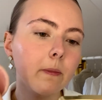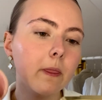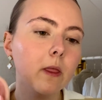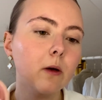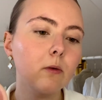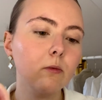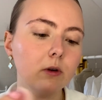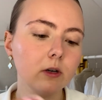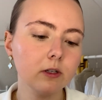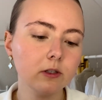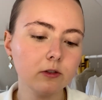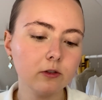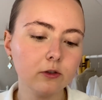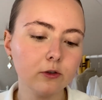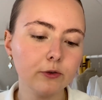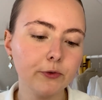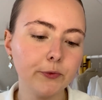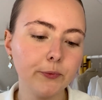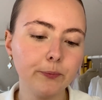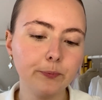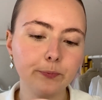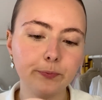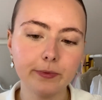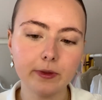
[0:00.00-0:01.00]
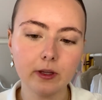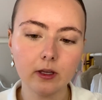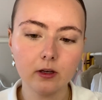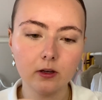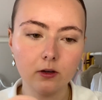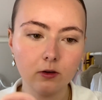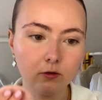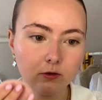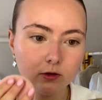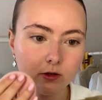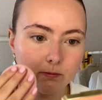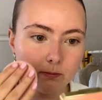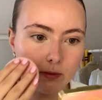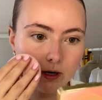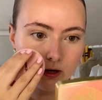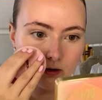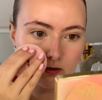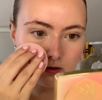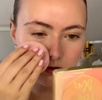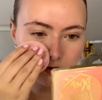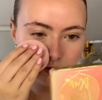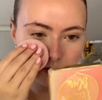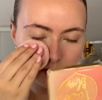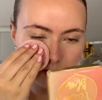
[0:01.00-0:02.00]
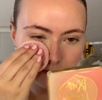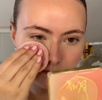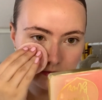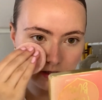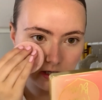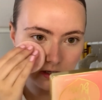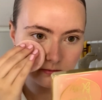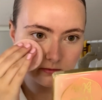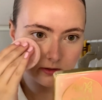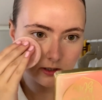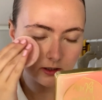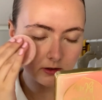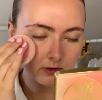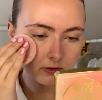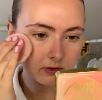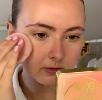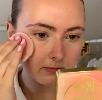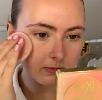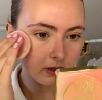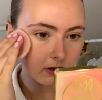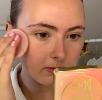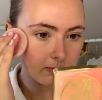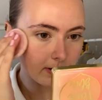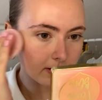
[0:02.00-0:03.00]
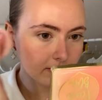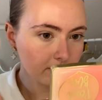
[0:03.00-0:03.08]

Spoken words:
want to use powder. Sometimes I use a bit on my